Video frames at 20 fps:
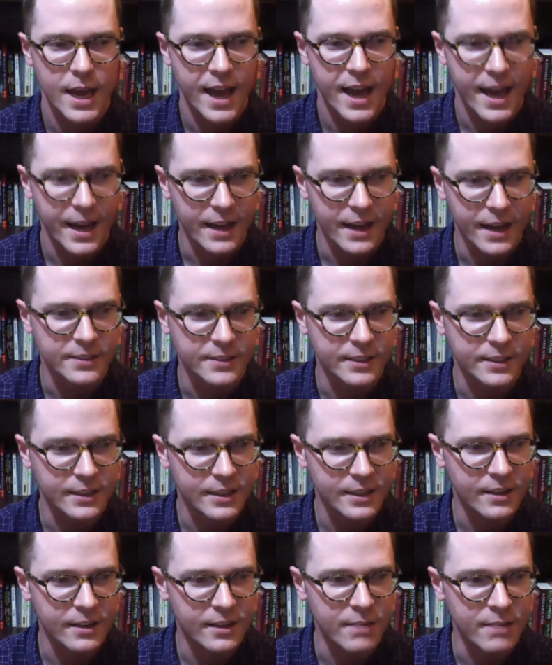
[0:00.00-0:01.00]
And I suddenly
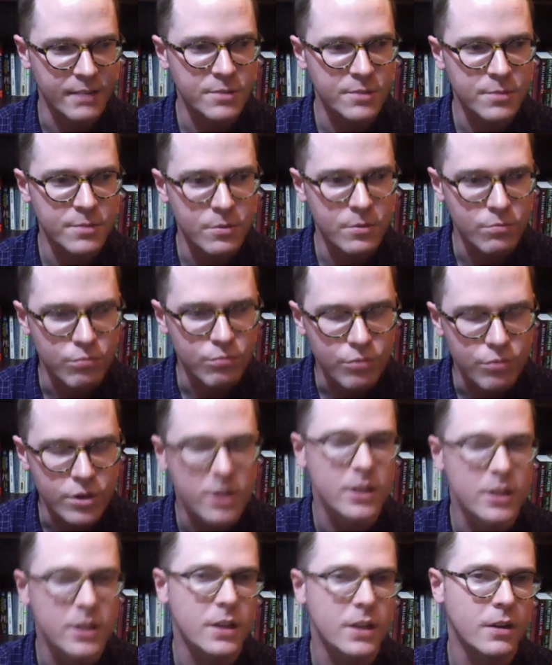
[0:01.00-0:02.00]
thought it must be
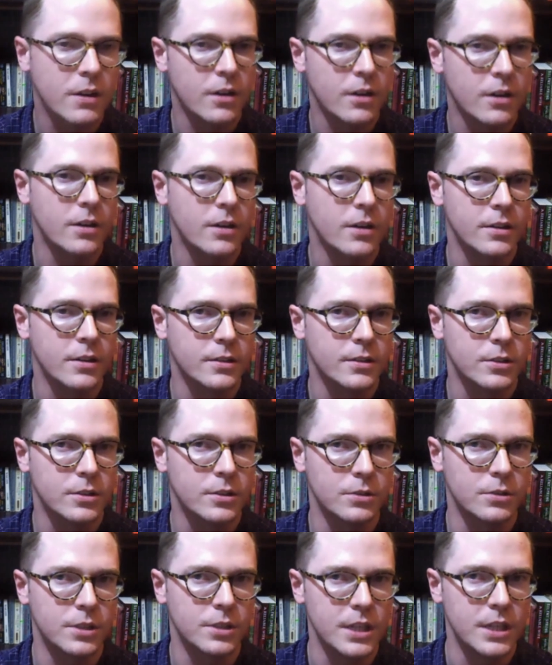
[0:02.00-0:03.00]
really hard
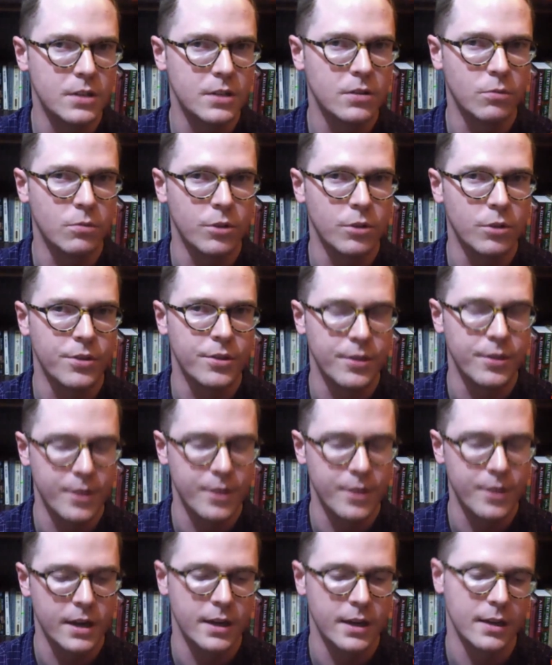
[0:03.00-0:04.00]
to deal with
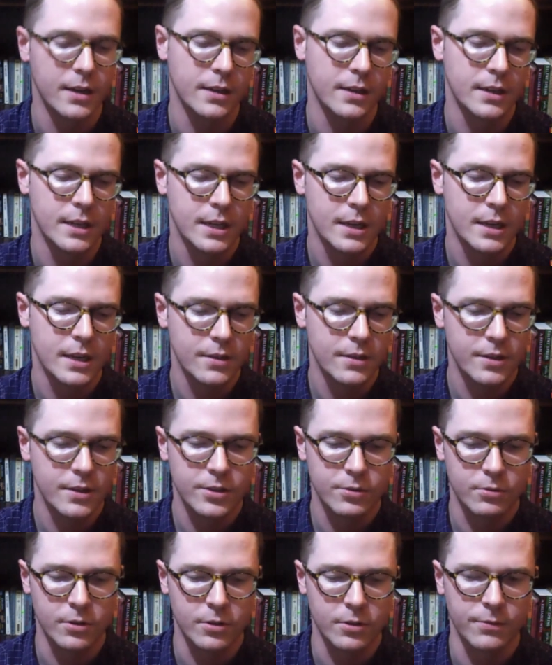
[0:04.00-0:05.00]
the this
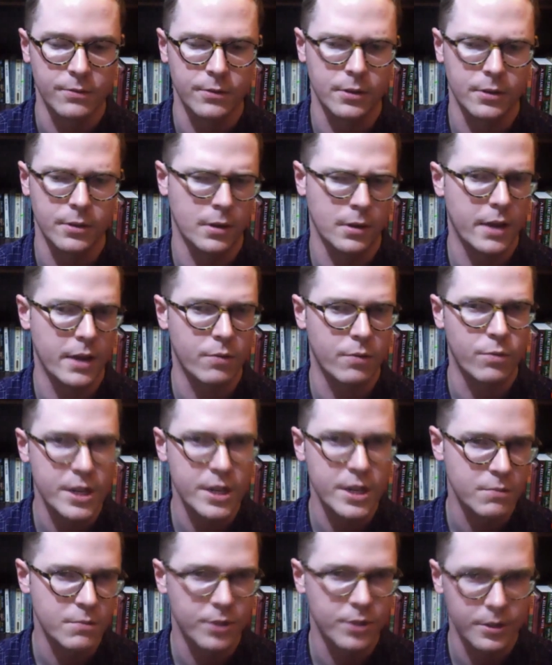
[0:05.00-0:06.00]
sort of like
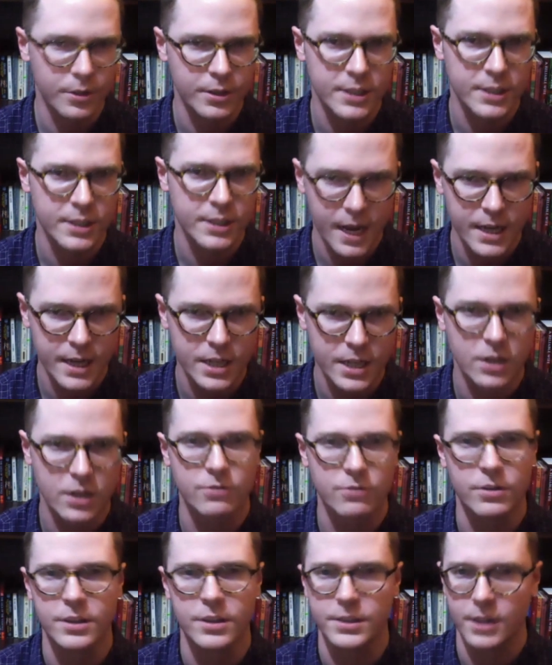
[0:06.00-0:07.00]
region with all these tiny
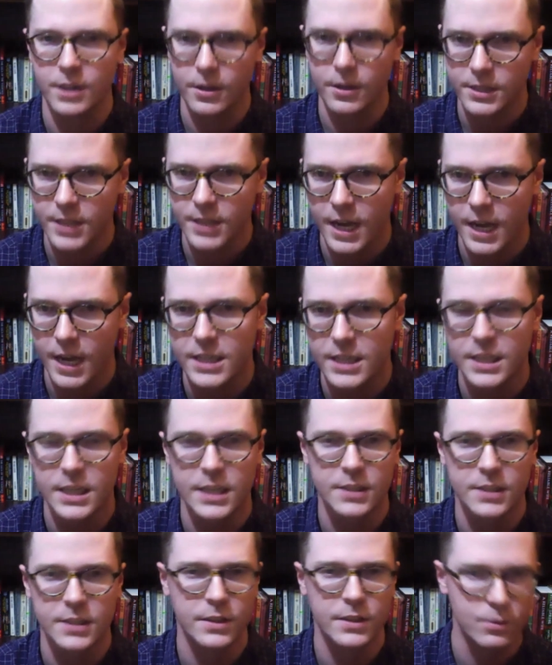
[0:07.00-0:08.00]
countries and all these tiny
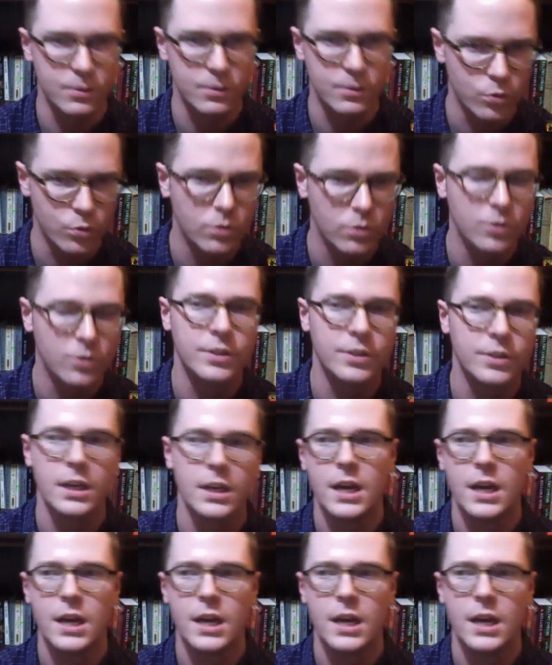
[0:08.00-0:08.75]
kings and these rules